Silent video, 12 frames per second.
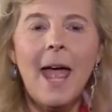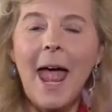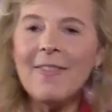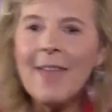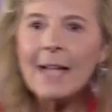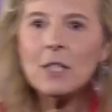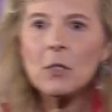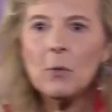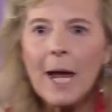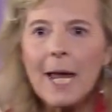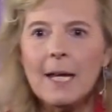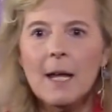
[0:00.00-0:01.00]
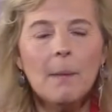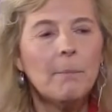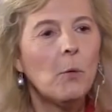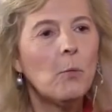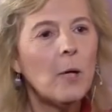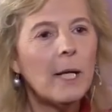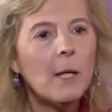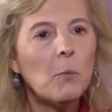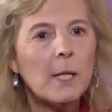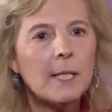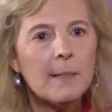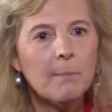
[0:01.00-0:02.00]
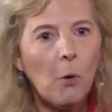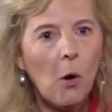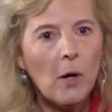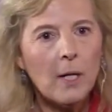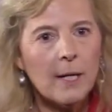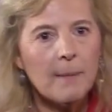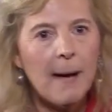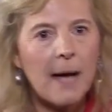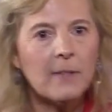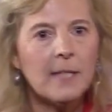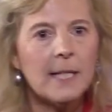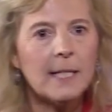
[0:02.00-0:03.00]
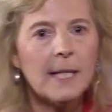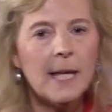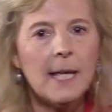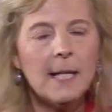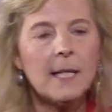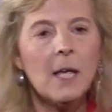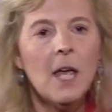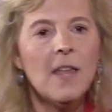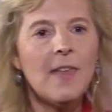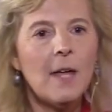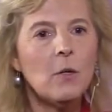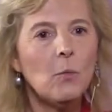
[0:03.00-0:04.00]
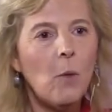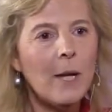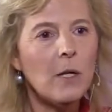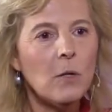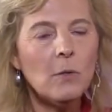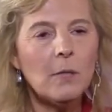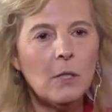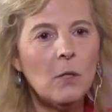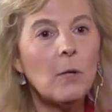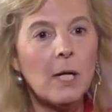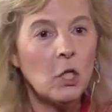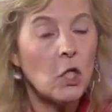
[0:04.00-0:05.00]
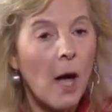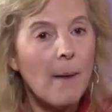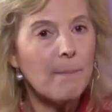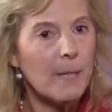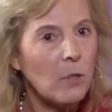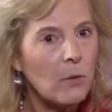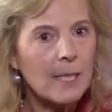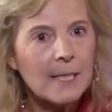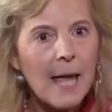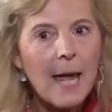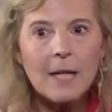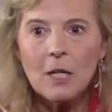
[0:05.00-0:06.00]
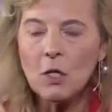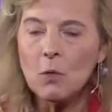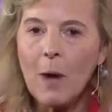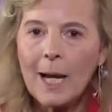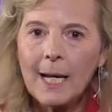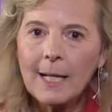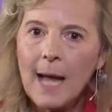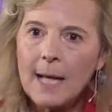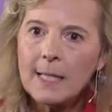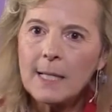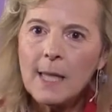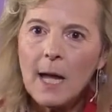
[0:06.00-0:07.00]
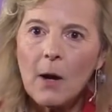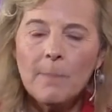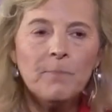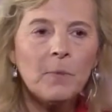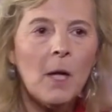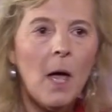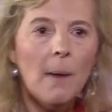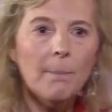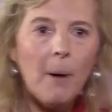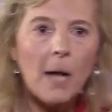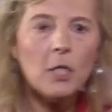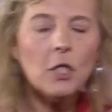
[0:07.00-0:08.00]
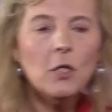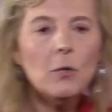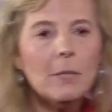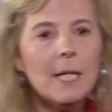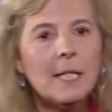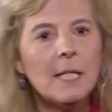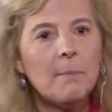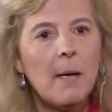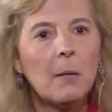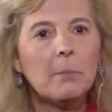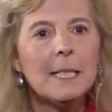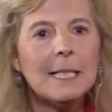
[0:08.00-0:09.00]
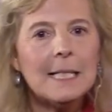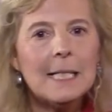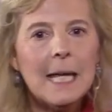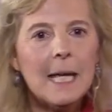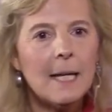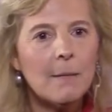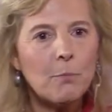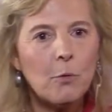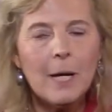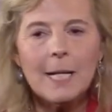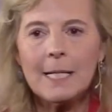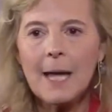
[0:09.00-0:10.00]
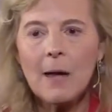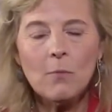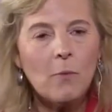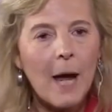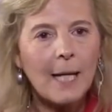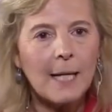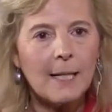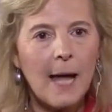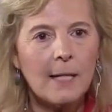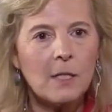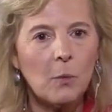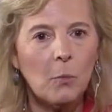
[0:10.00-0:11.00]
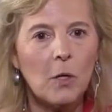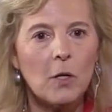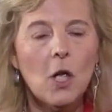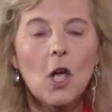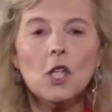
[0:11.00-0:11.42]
And that's great. But really what's important about this is that when you can jump and you can say it and you recognize it there, but you need to be able to see it in print and recognize the word.